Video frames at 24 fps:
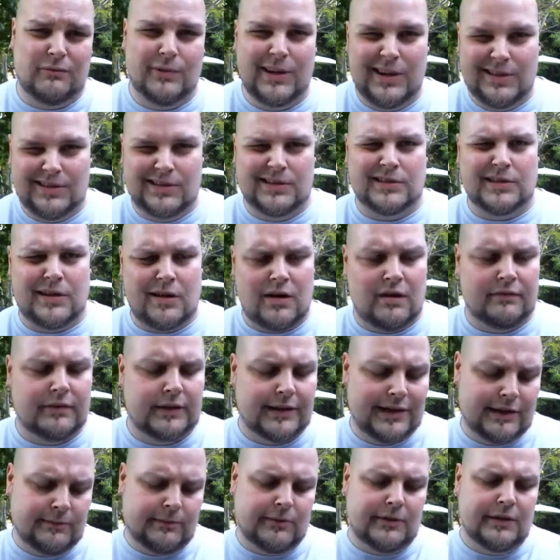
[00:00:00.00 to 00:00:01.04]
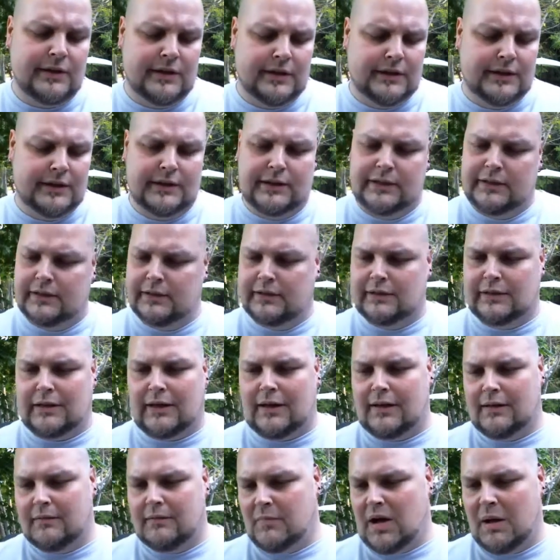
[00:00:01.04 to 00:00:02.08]
We use it as a coffee table.
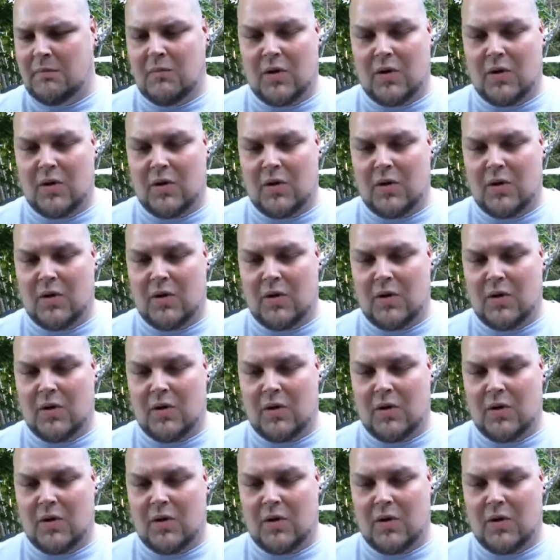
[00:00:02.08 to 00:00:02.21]
My